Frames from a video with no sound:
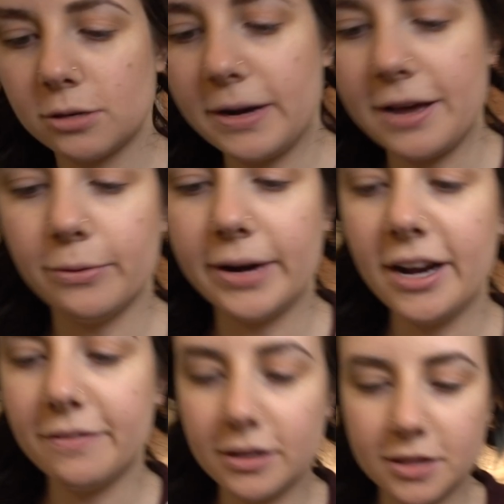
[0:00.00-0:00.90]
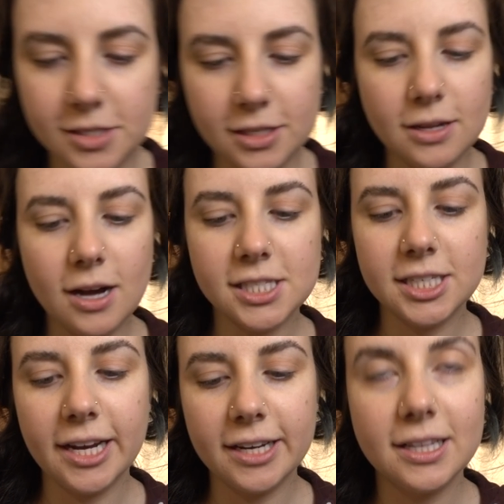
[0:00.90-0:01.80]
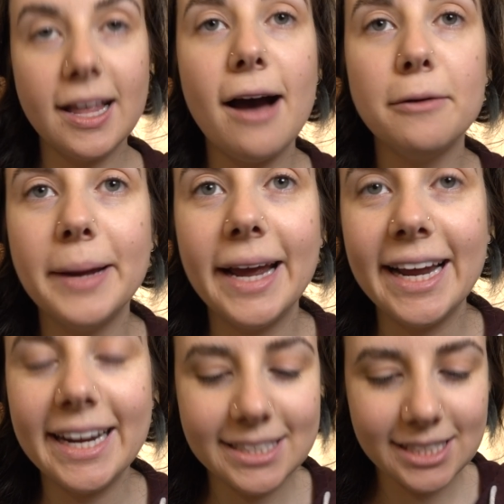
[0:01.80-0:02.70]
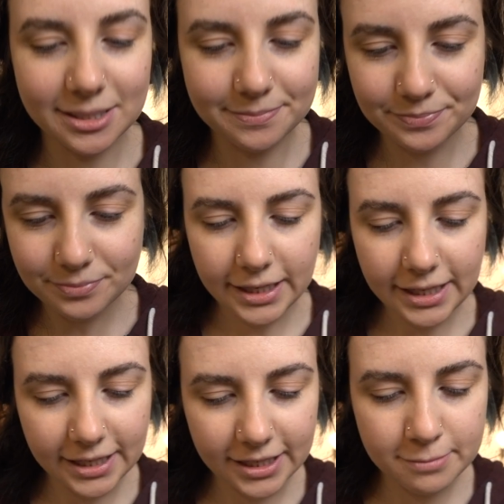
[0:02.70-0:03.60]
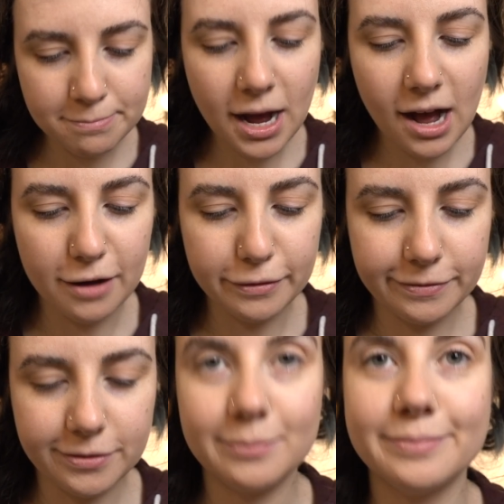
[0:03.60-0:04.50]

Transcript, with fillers: by the way. I've got this Glossier Cloud Paint in Puff.